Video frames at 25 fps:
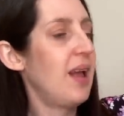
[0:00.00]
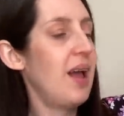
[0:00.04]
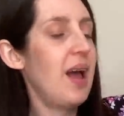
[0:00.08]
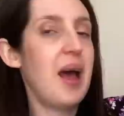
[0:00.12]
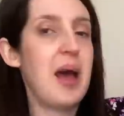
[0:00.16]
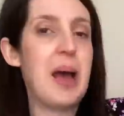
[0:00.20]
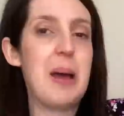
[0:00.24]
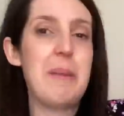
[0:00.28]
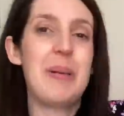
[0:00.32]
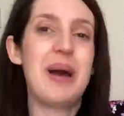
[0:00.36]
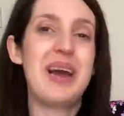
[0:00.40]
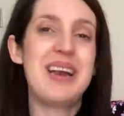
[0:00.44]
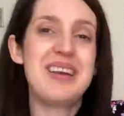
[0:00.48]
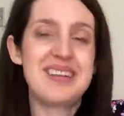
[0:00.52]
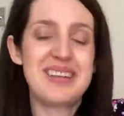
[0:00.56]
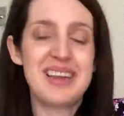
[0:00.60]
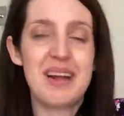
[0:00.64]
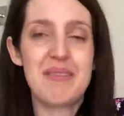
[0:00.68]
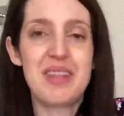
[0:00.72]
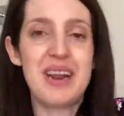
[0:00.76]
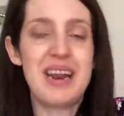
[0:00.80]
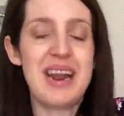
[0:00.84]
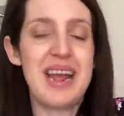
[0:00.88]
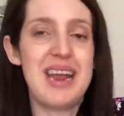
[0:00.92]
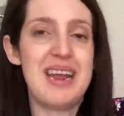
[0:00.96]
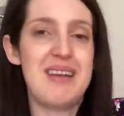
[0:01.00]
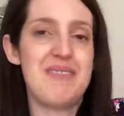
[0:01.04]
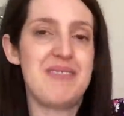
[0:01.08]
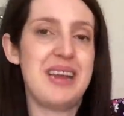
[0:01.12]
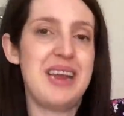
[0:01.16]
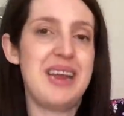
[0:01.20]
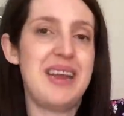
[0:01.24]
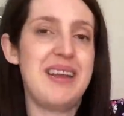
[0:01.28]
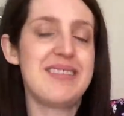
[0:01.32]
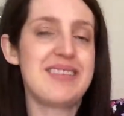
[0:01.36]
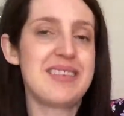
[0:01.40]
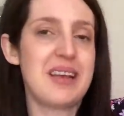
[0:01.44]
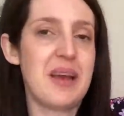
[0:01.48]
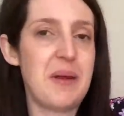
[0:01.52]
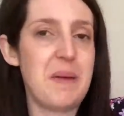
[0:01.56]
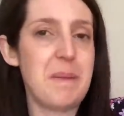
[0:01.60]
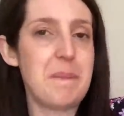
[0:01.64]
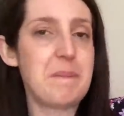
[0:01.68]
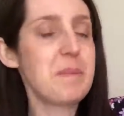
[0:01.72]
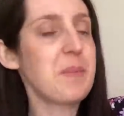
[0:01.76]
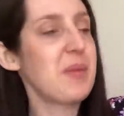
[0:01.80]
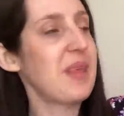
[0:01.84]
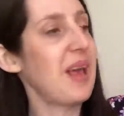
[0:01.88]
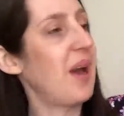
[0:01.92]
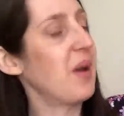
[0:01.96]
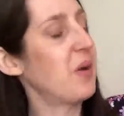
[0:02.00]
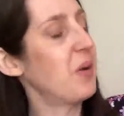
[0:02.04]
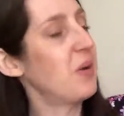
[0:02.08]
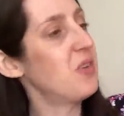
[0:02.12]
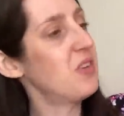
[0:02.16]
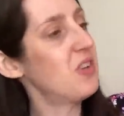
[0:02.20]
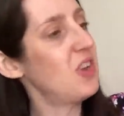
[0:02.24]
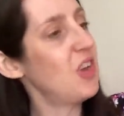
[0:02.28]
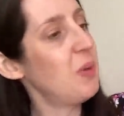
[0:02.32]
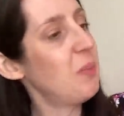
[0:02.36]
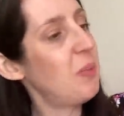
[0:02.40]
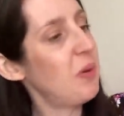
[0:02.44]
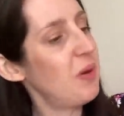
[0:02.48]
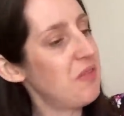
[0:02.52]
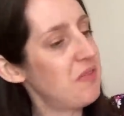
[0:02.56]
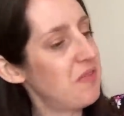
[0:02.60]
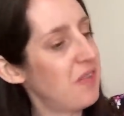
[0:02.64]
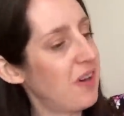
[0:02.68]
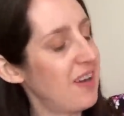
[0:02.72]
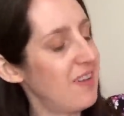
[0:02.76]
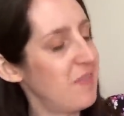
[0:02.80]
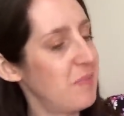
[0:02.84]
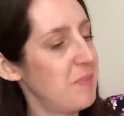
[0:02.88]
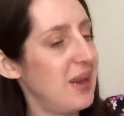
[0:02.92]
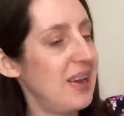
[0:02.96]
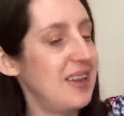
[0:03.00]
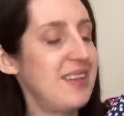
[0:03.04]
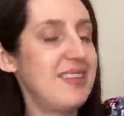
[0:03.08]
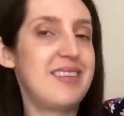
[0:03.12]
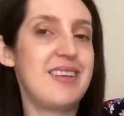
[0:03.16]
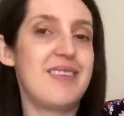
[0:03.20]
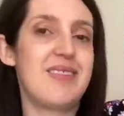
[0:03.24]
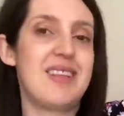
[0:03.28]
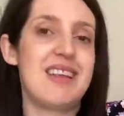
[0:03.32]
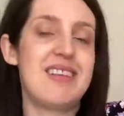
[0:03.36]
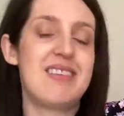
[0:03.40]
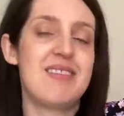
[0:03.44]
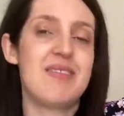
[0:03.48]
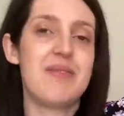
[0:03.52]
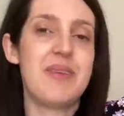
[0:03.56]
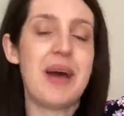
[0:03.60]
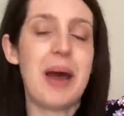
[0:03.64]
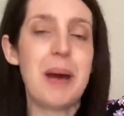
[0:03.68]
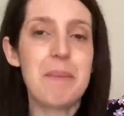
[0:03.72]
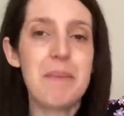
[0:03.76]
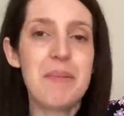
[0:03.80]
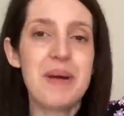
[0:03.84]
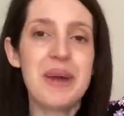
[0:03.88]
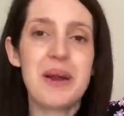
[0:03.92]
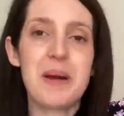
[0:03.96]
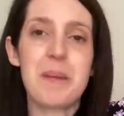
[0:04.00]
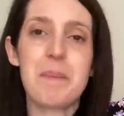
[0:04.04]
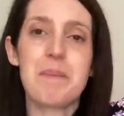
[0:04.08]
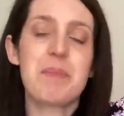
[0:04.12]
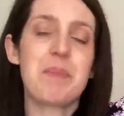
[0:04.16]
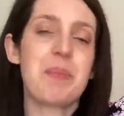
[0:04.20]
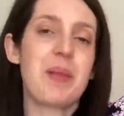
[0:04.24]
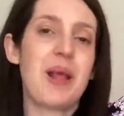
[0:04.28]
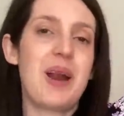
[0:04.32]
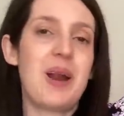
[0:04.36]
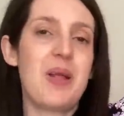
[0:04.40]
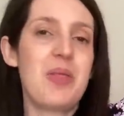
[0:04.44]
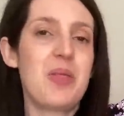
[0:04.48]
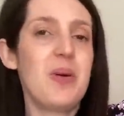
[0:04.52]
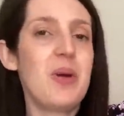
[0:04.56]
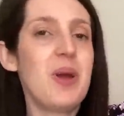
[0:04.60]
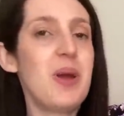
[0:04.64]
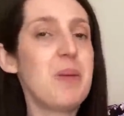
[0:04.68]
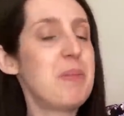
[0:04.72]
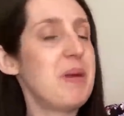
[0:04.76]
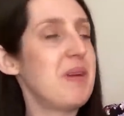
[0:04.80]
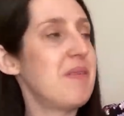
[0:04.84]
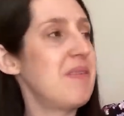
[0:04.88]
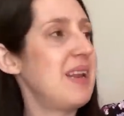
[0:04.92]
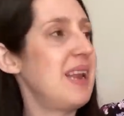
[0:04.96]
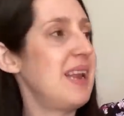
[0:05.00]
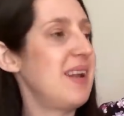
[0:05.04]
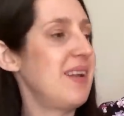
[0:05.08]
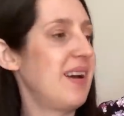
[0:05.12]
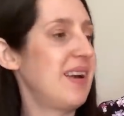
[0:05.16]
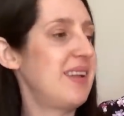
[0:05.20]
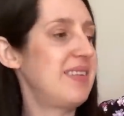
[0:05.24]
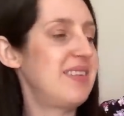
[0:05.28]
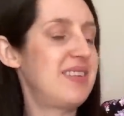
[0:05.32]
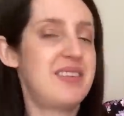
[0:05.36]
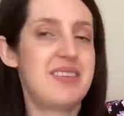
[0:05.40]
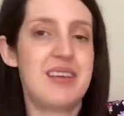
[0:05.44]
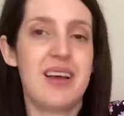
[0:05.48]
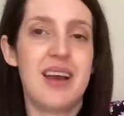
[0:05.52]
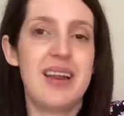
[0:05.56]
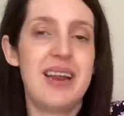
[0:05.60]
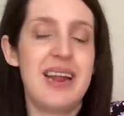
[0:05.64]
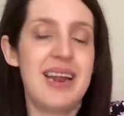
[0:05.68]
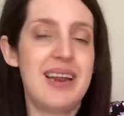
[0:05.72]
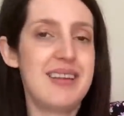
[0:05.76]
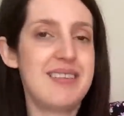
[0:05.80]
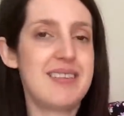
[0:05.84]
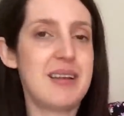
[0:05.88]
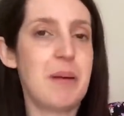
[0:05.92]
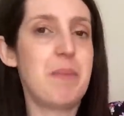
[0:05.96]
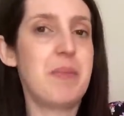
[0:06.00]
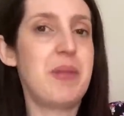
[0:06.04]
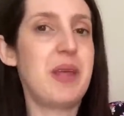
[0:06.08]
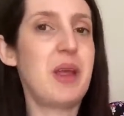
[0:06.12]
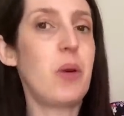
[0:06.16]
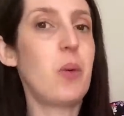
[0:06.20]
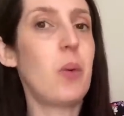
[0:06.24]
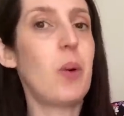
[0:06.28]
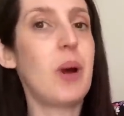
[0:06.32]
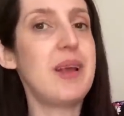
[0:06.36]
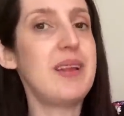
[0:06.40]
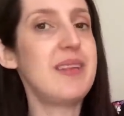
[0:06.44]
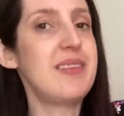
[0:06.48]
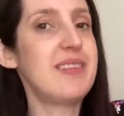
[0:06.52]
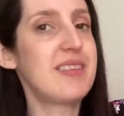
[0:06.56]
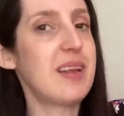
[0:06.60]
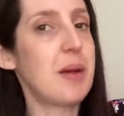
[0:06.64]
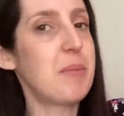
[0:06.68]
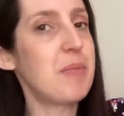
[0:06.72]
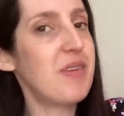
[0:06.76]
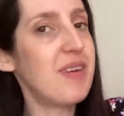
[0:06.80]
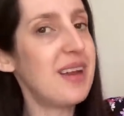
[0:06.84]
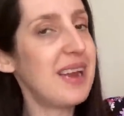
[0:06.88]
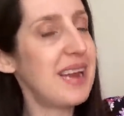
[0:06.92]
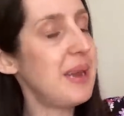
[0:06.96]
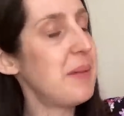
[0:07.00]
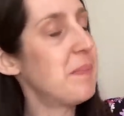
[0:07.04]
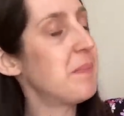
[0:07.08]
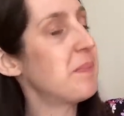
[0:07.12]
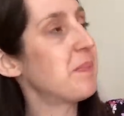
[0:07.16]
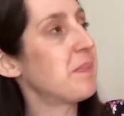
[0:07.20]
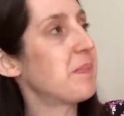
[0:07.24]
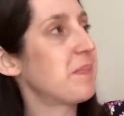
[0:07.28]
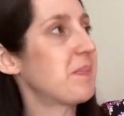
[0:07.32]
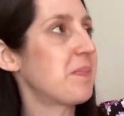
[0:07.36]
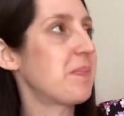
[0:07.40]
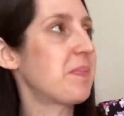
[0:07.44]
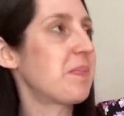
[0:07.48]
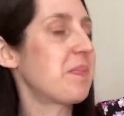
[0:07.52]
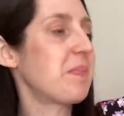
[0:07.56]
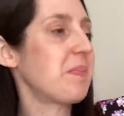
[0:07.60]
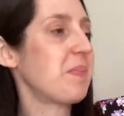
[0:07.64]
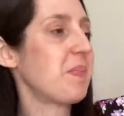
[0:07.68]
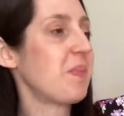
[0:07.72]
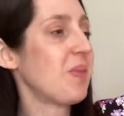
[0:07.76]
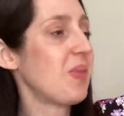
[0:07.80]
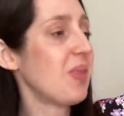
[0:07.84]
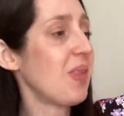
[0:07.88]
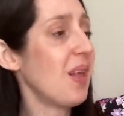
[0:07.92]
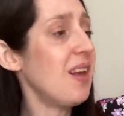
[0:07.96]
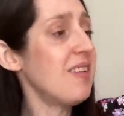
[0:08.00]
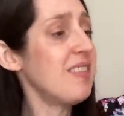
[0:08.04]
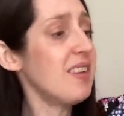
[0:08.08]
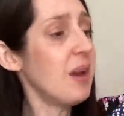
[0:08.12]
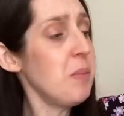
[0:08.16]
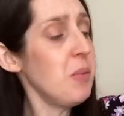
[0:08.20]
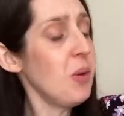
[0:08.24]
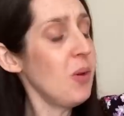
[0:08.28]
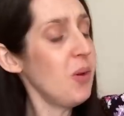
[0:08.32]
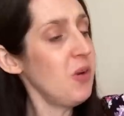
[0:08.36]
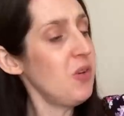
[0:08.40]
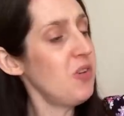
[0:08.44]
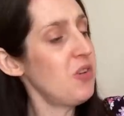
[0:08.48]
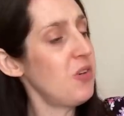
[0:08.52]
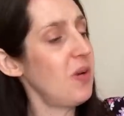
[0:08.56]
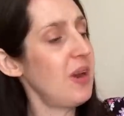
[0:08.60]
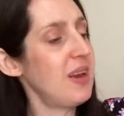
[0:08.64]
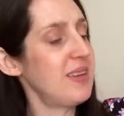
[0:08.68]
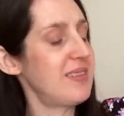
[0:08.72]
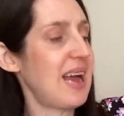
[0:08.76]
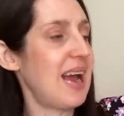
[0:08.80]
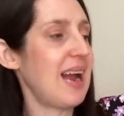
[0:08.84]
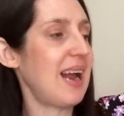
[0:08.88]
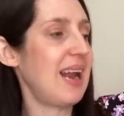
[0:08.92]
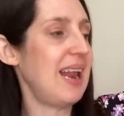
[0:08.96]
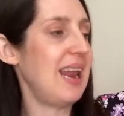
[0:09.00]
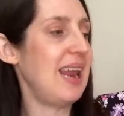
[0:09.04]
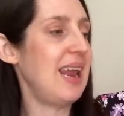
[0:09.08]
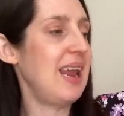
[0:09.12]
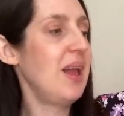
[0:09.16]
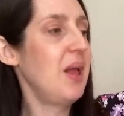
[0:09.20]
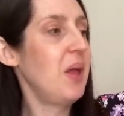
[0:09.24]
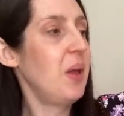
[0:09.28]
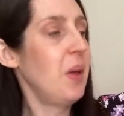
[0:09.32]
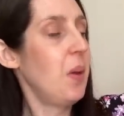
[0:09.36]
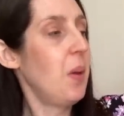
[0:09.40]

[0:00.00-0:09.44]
Um, I just love the navy. So yeah, I got 2.5 metres of this fabric and I thought it'd be really nice to turn it into something quite summery. So I'm not sure exactly